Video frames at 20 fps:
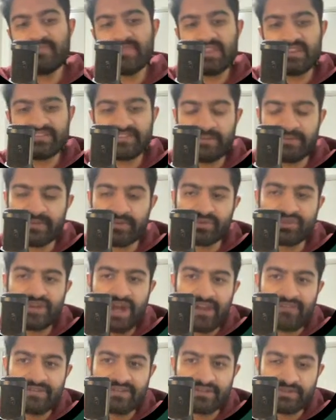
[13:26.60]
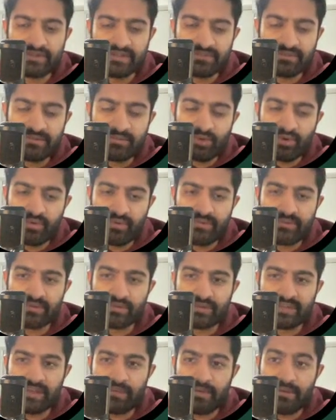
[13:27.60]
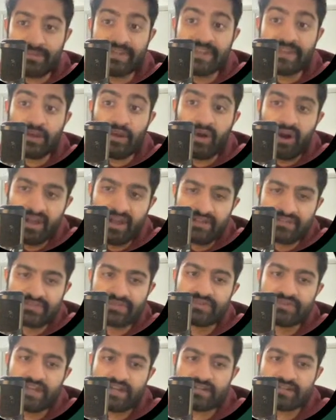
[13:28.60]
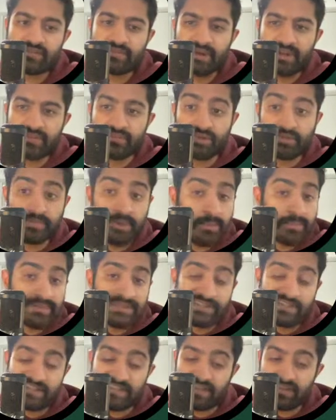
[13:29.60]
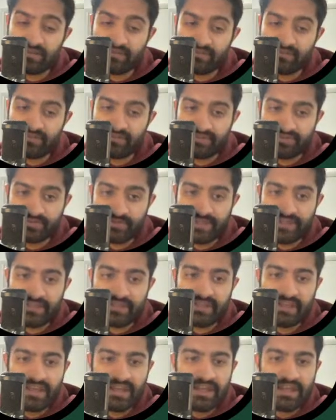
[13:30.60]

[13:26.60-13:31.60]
something we'll dive into a little bit more when you're looking at maybe Nico Hines, who's actually one of the more popular sells this week.